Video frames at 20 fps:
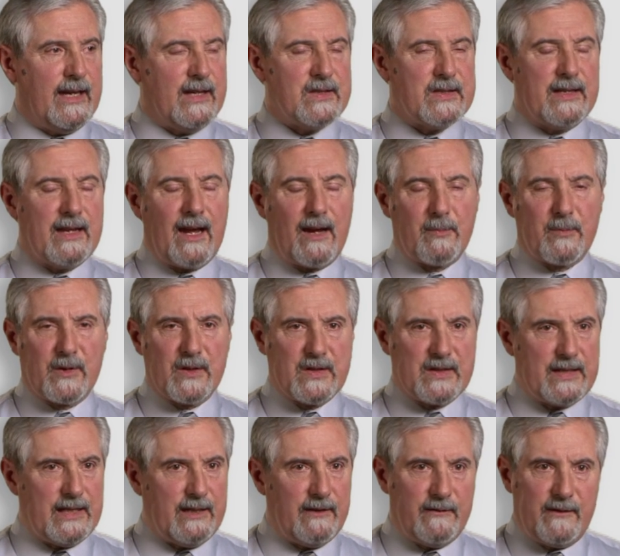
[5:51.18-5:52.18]
It's not
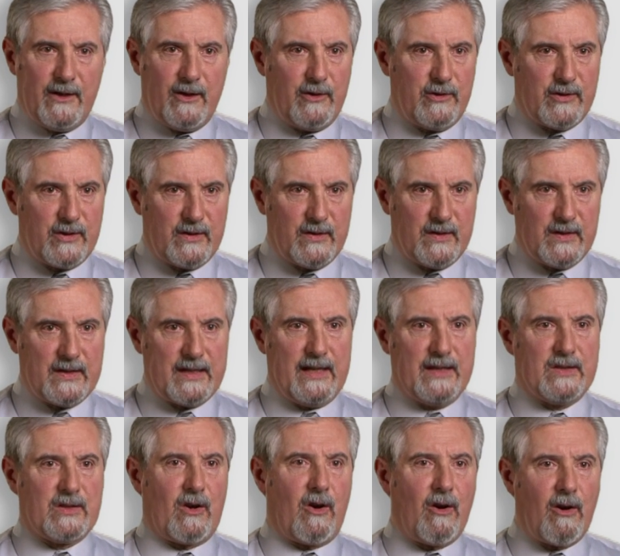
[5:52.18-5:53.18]
perceived notions,
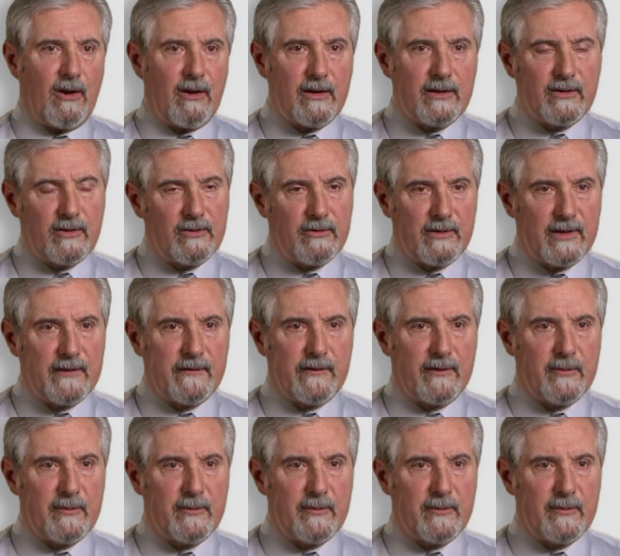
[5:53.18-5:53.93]
it's hardcore